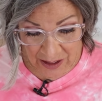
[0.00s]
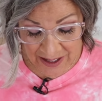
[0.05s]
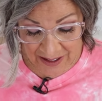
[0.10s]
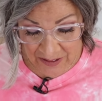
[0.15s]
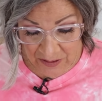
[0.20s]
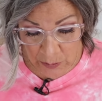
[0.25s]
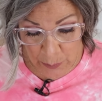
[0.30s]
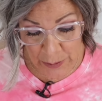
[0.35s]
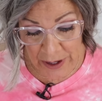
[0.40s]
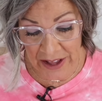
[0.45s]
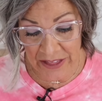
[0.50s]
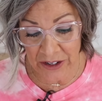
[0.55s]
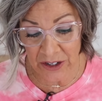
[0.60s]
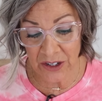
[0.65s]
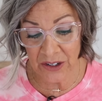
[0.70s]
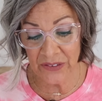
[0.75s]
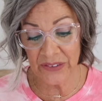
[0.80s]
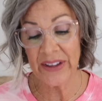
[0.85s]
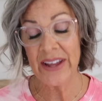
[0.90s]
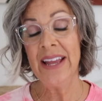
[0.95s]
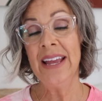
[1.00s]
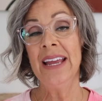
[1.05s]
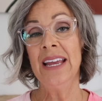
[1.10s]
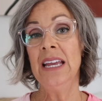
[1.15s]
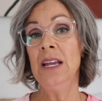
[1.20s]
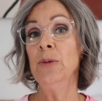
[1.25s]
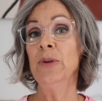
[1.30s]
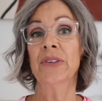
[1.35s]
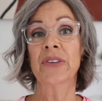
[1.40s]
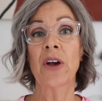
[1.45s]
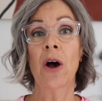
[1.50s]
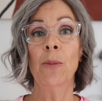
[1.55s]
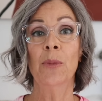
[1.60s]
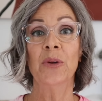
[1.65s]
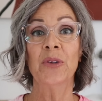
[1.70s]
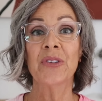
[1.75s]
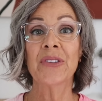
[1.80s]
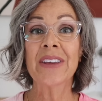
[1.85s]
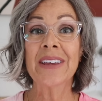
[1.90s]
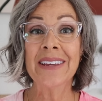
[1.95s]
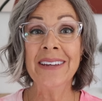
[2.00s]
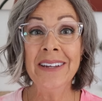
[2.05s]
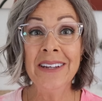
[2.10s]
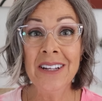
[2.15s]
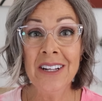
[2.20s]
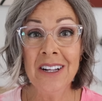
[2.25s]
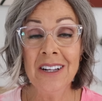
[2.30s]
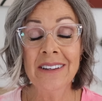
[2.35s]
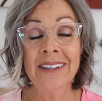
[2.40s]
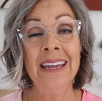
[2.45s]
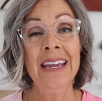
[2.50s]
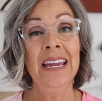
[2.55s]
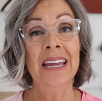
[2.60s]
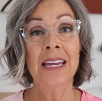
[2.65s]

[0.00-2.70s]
his brothers, he was almost killed,